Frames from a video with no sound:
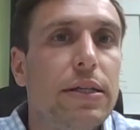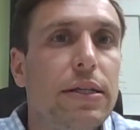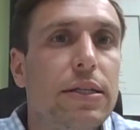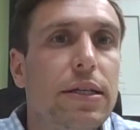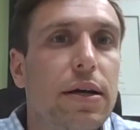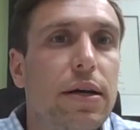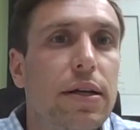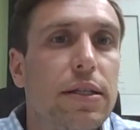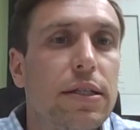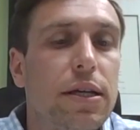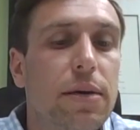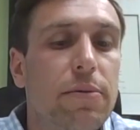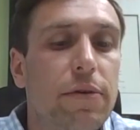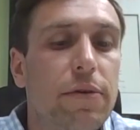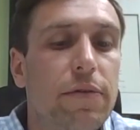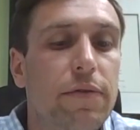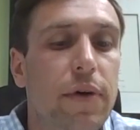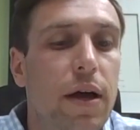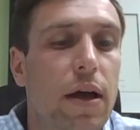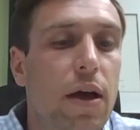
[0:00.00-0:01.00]
and some
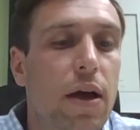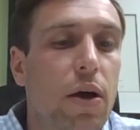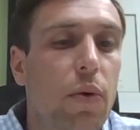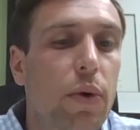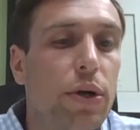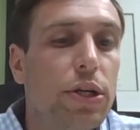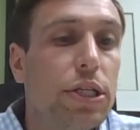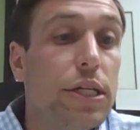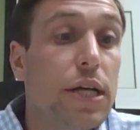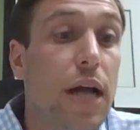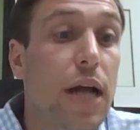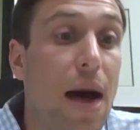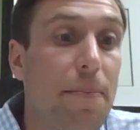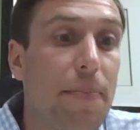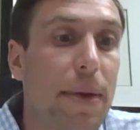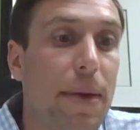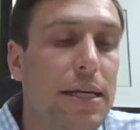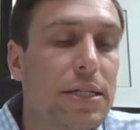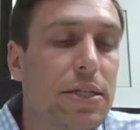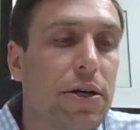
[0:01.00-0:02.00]
of which
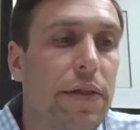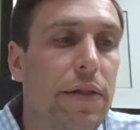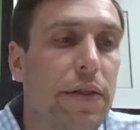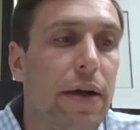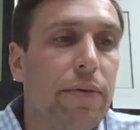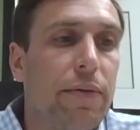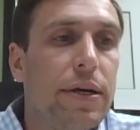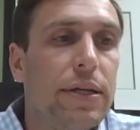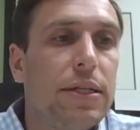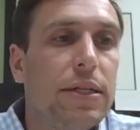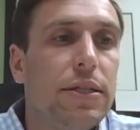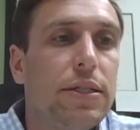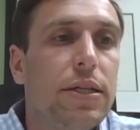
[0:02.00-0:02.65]
not based on that reason.